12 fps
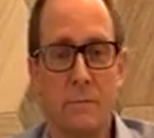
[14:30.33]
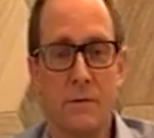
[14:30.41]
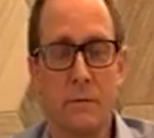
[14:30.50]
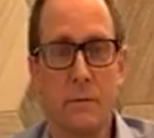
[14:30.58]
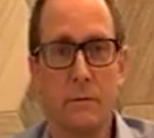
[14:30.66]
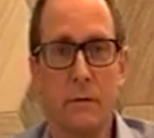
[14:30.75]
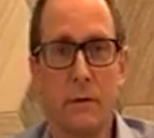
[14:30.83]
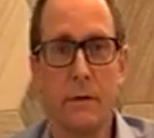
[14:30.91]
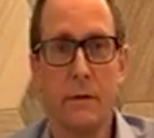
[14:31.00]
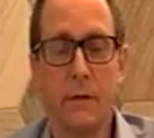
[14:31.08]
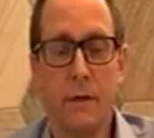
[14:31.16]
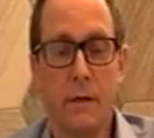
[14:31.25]
Absolutely.
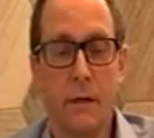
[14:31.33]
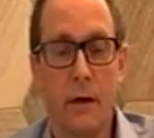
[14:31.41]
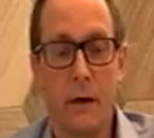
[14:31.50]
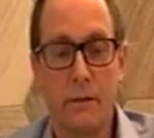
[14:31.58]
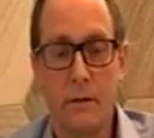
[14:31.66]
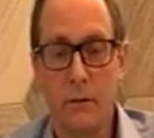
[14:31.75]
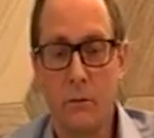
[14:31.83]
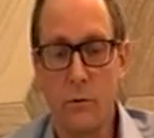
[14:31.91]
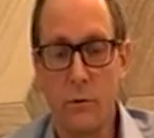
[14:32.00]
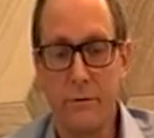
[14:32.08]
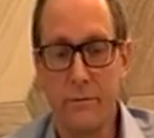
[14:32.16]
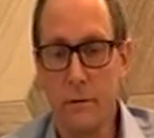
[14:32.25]
I think
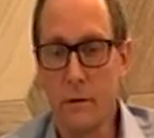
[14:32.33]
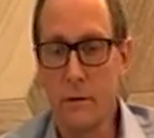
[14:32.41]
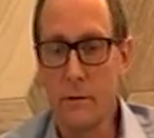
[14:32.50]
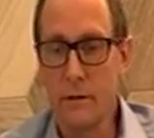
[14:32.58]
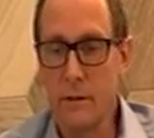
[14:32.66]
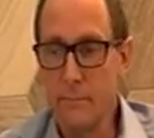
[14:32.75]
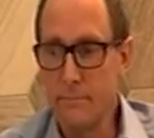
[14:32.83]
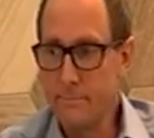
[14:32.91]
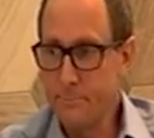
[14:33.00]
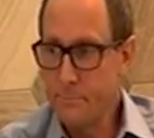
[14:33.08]
what we've learned and